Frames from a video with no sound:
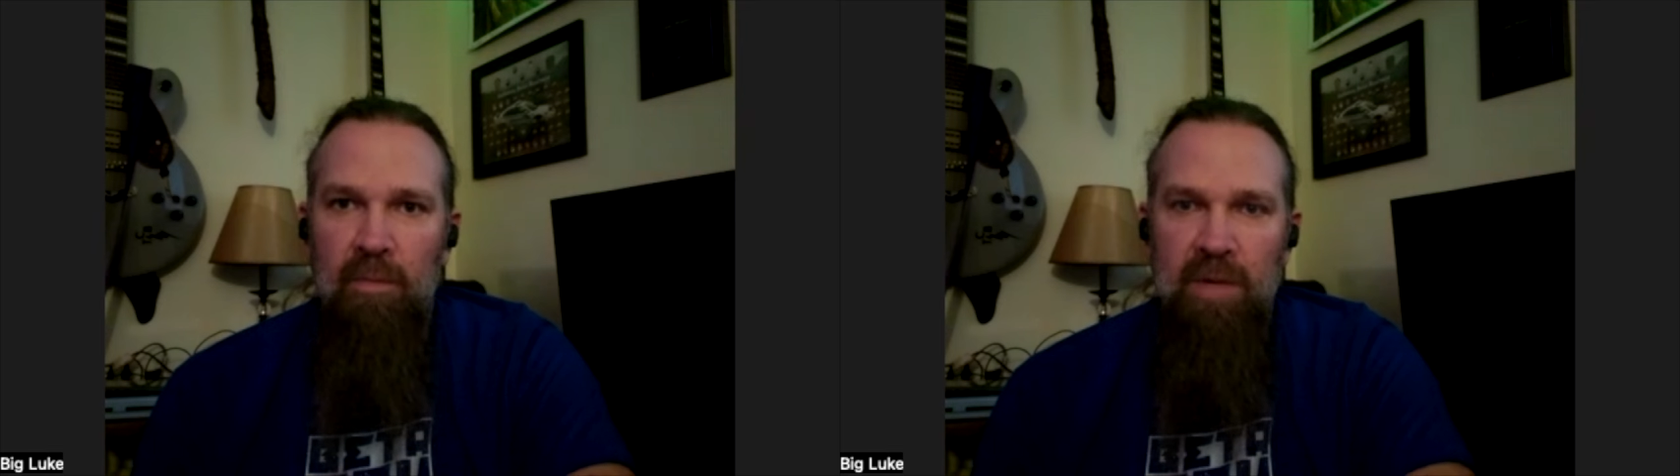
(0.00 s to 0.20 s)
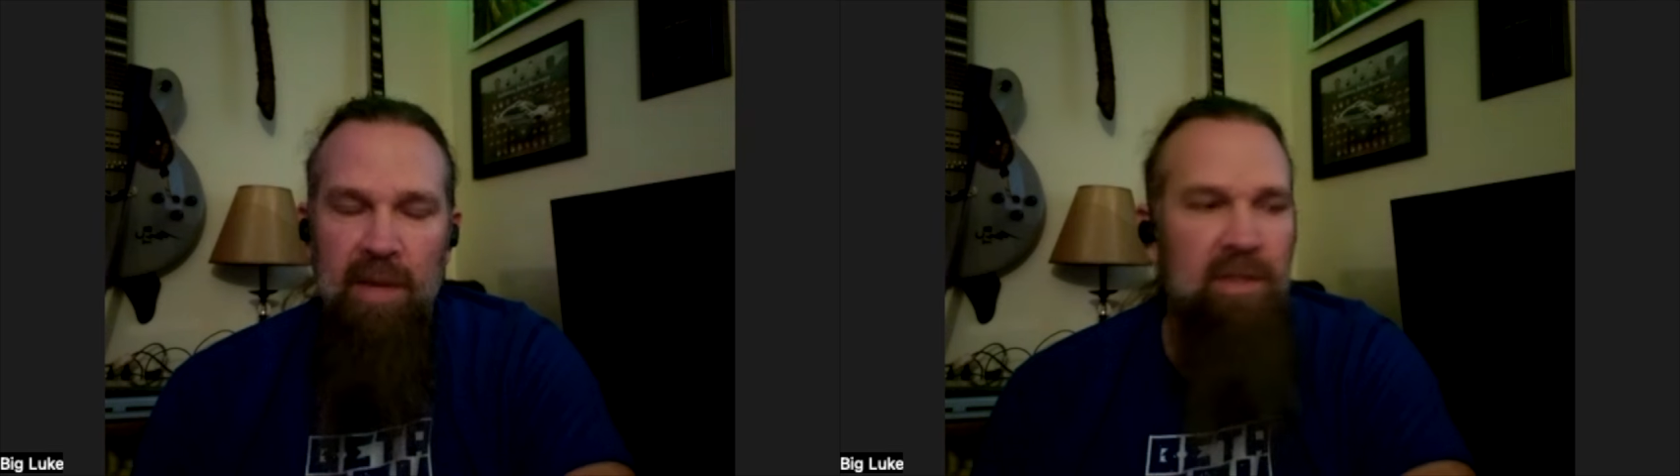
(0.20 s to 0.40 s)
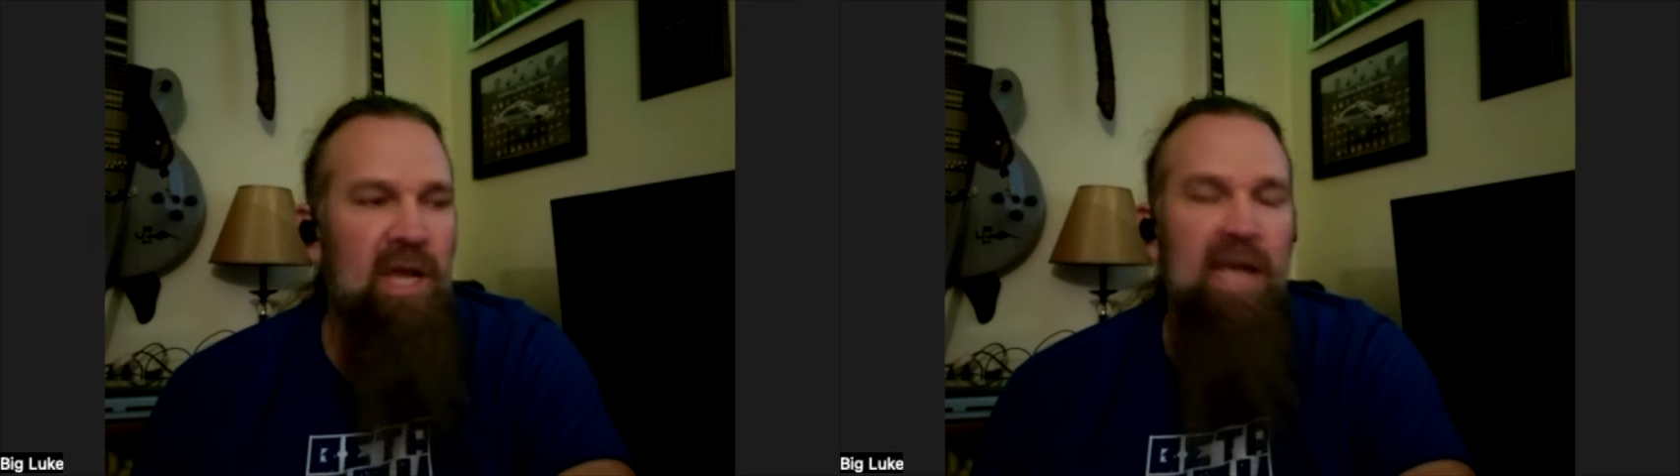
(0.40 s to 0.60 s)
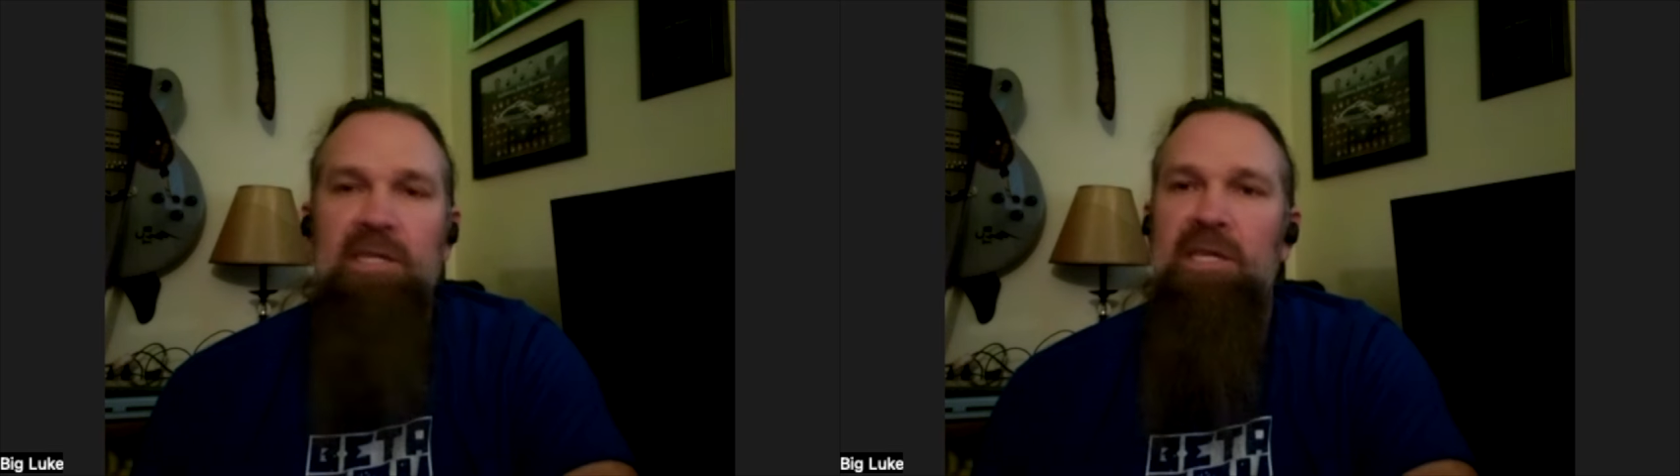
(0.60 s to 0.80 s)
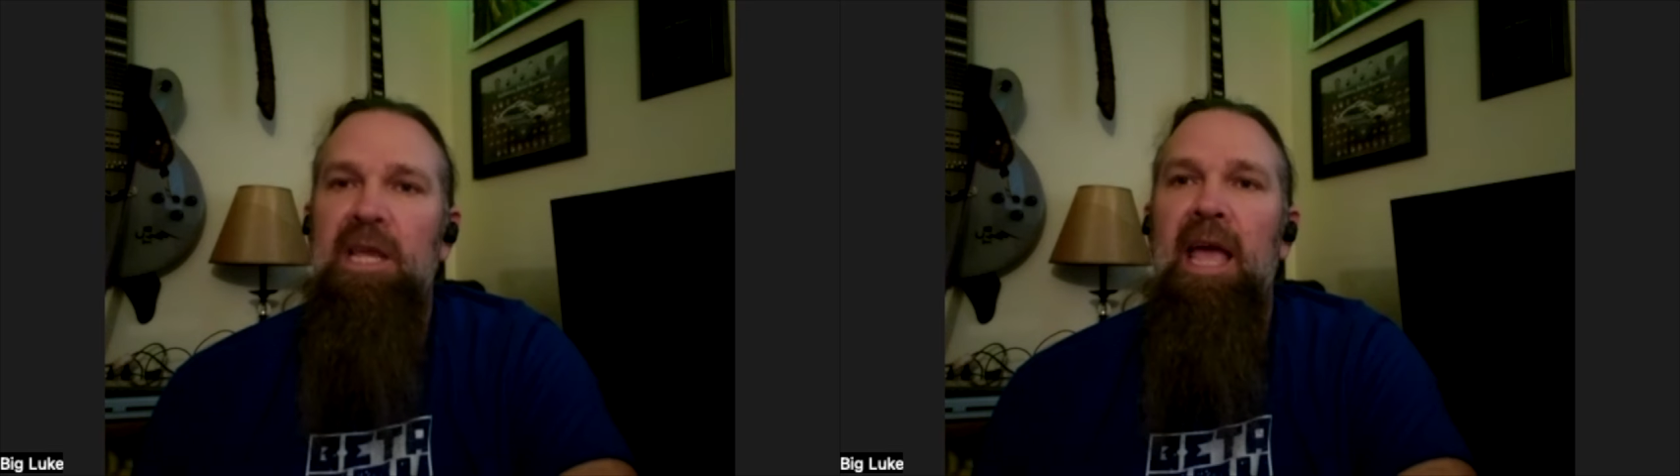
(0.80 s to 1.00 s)

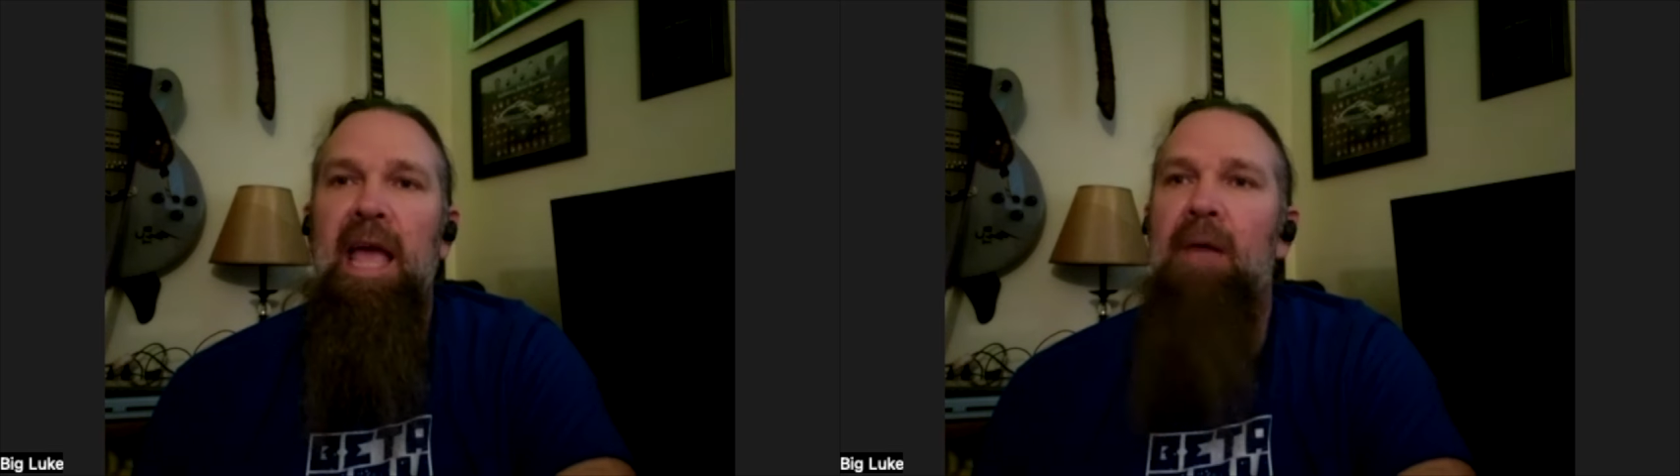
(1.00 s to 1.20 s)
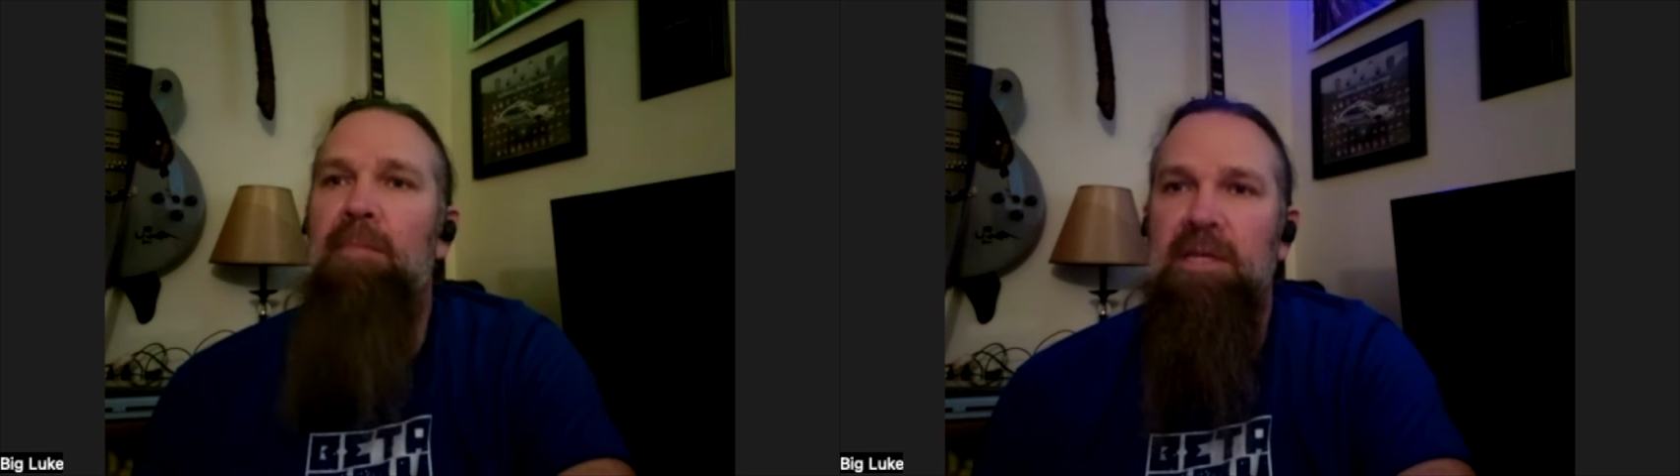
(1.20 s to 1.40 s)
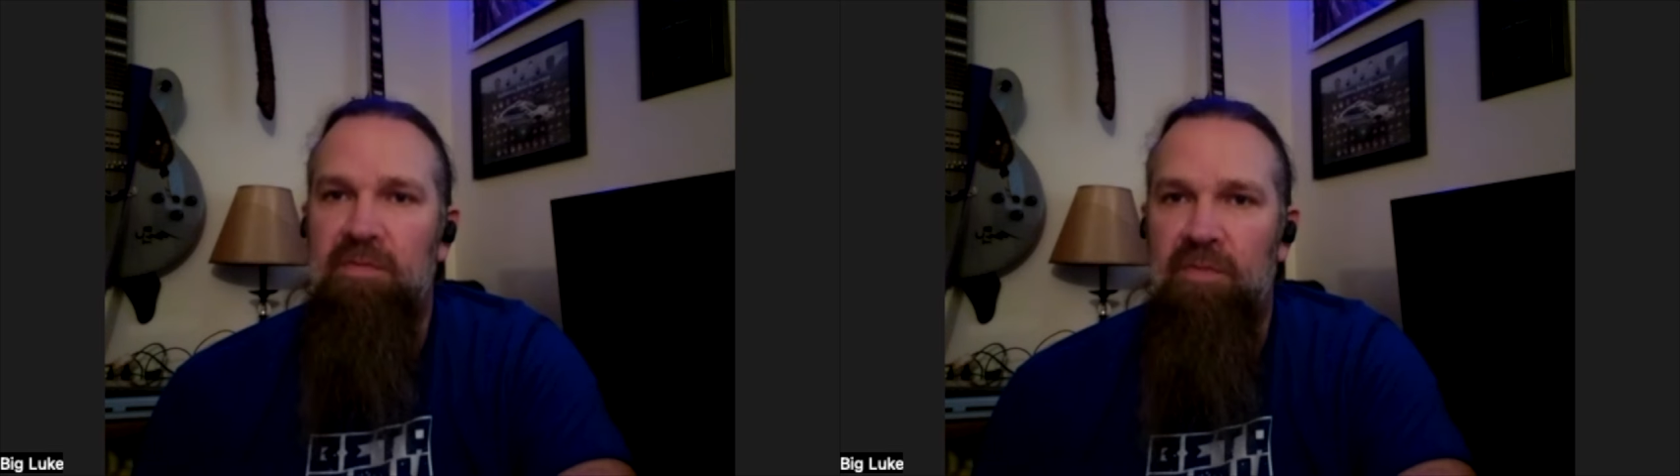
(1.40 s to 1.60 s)
WJCAM is